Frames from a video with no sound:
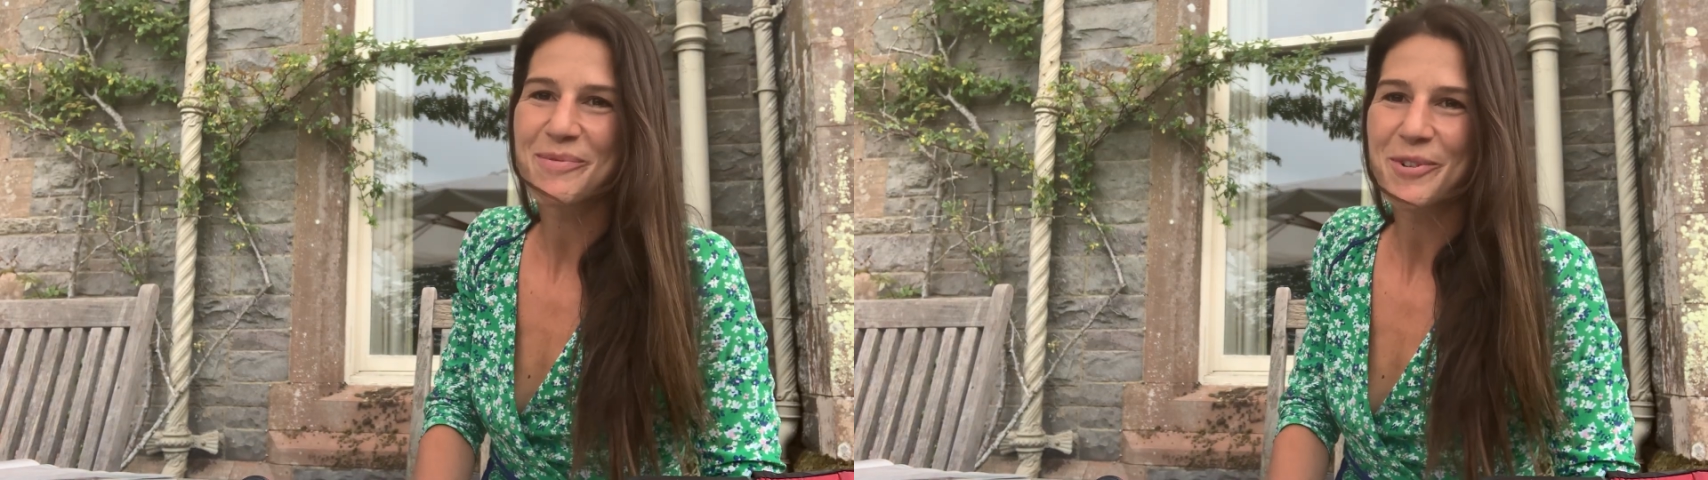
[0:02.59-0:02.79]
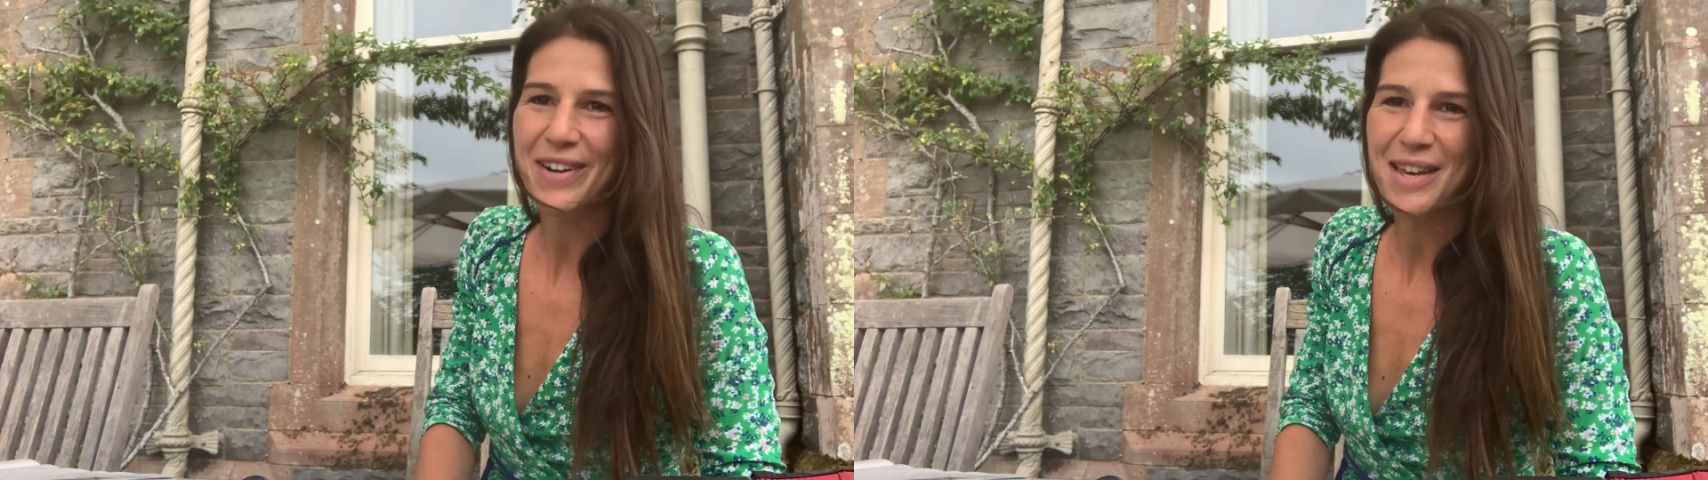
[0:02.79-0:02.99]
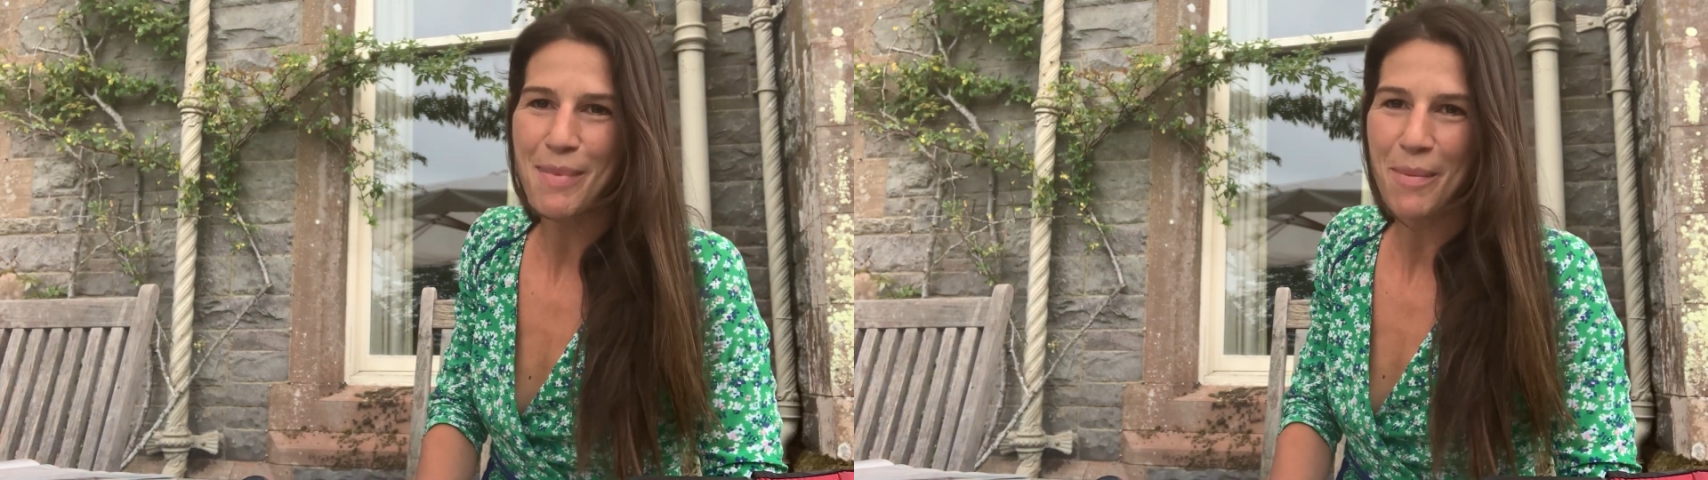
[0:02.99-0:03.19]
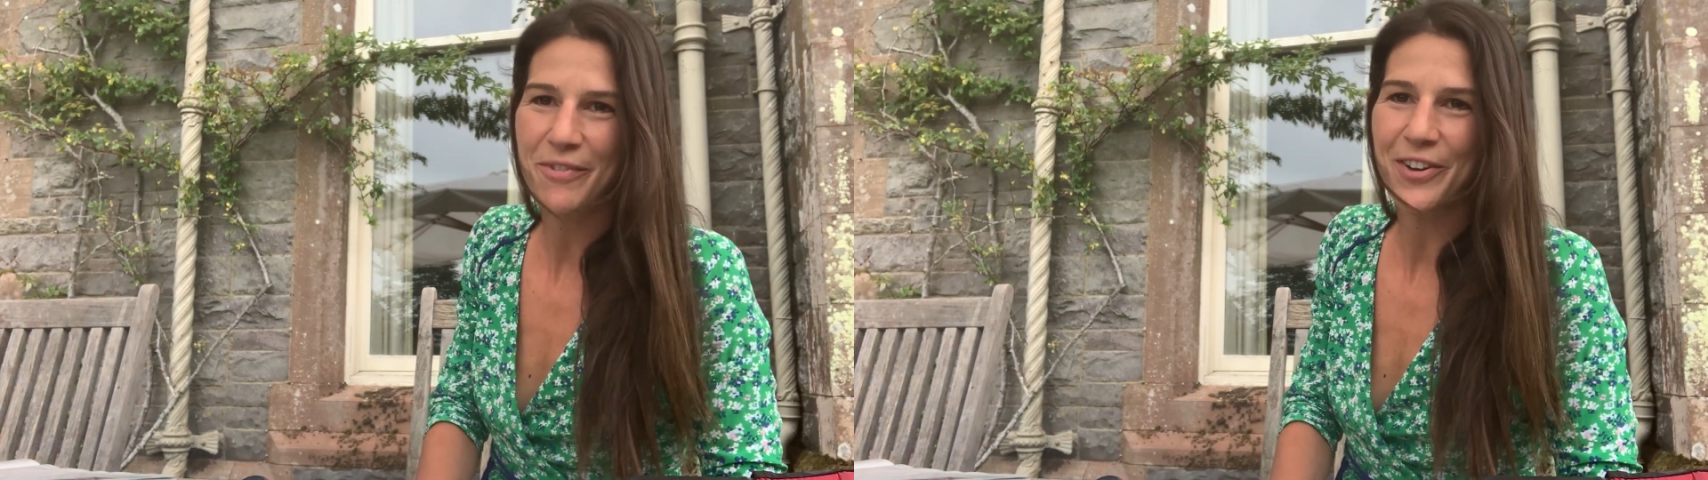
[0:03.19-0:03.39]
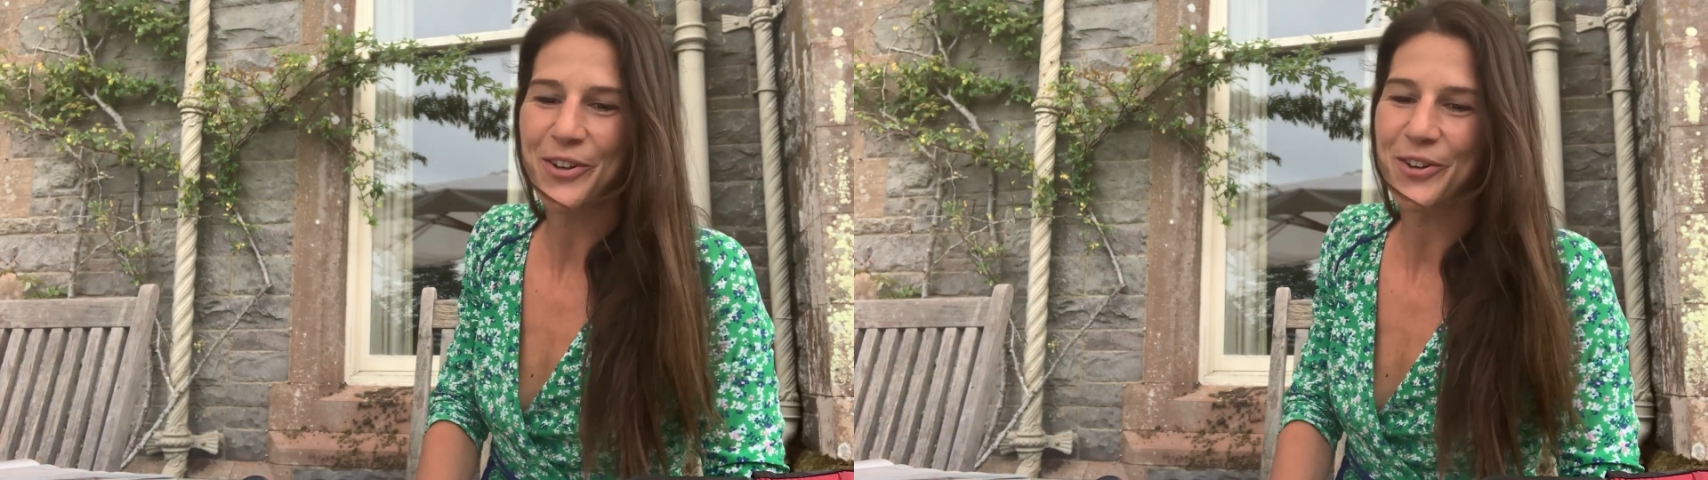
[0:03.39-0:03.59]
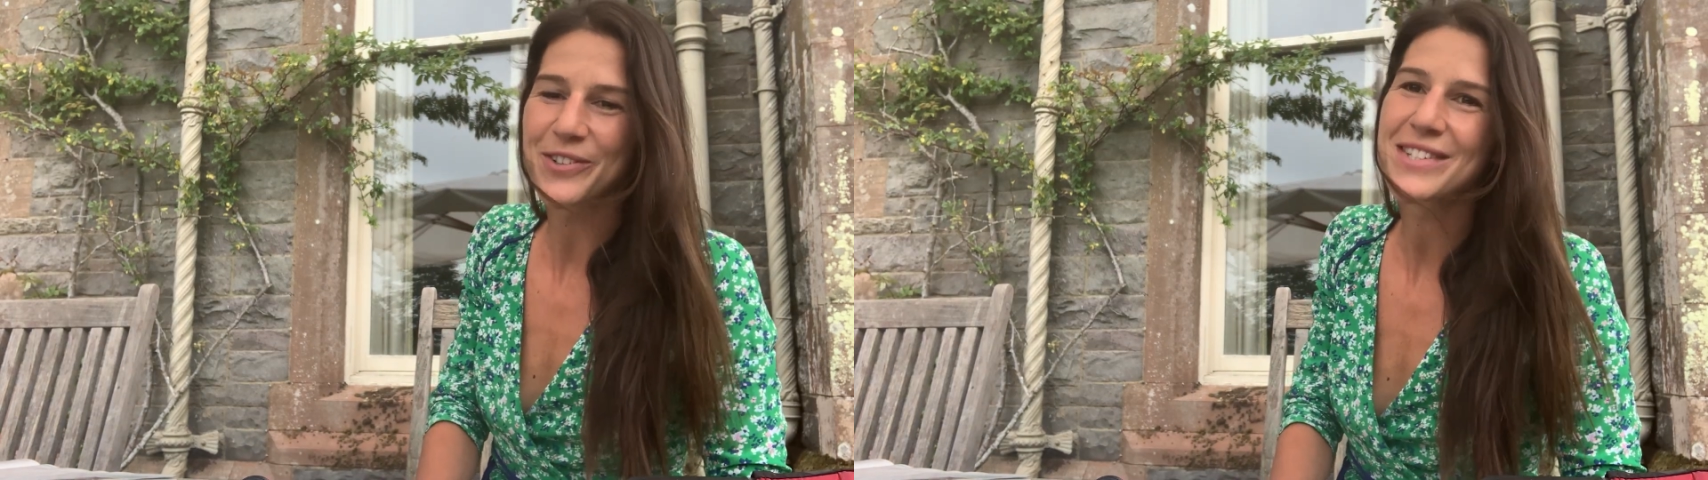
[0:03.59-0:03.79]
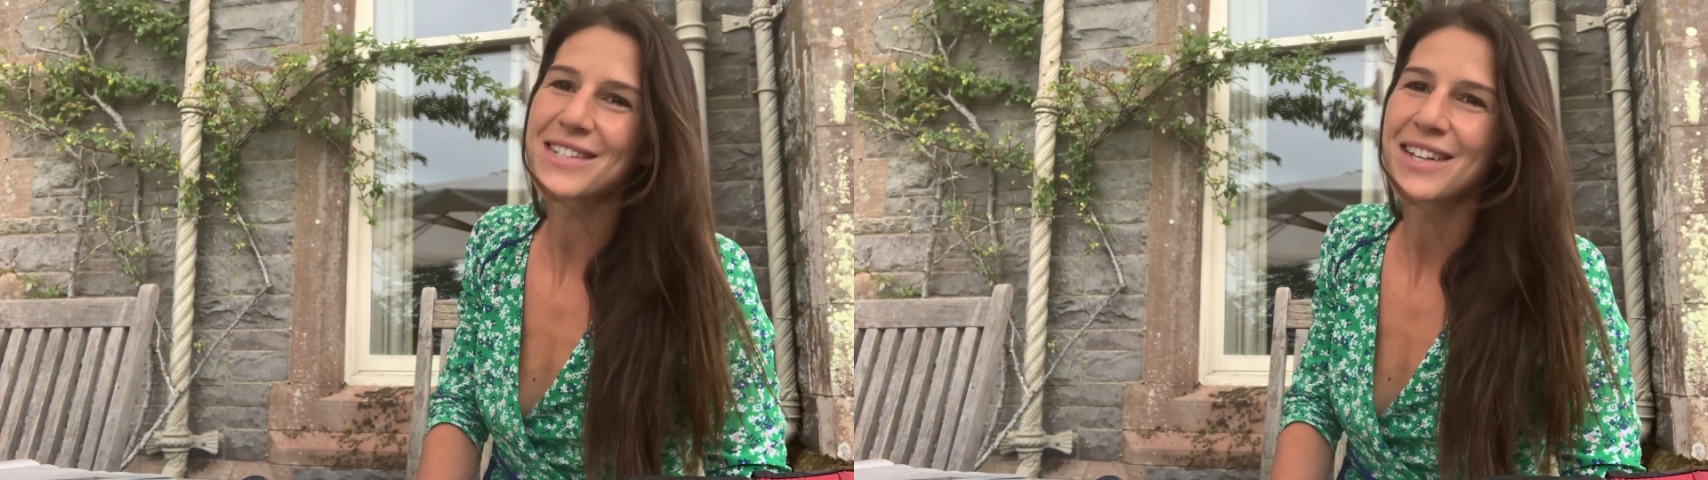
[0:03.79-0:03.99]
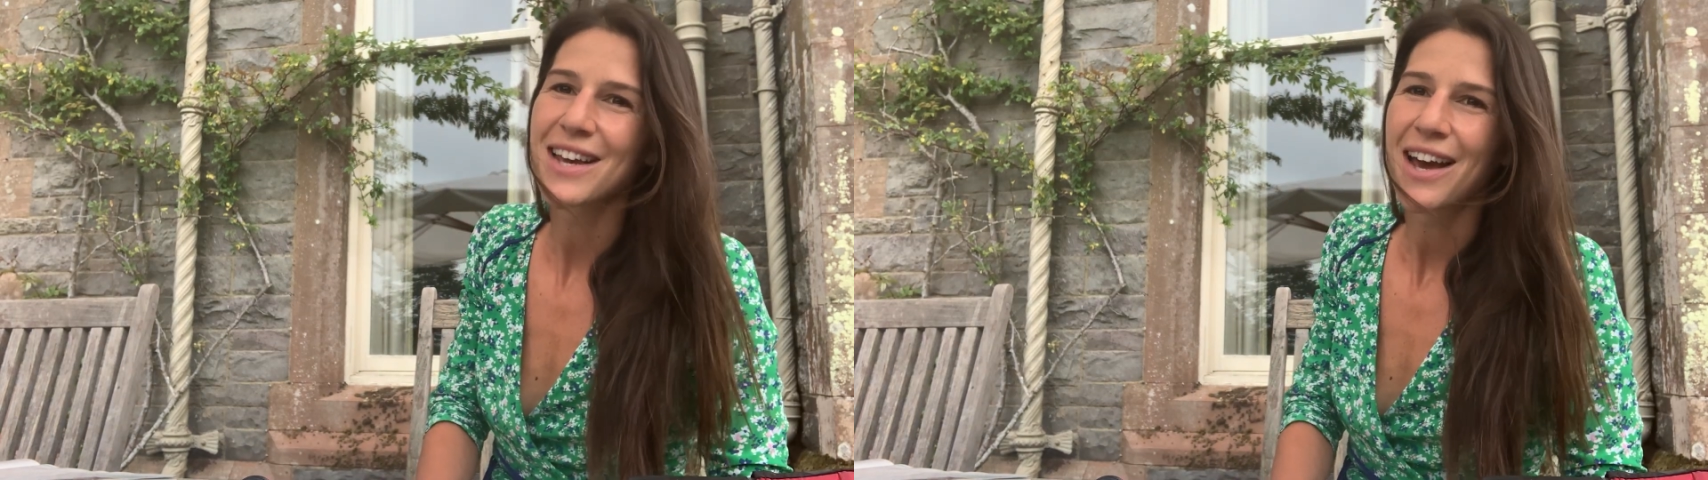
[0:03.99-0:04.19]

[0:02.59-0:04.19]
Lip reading: Maria Papavergos,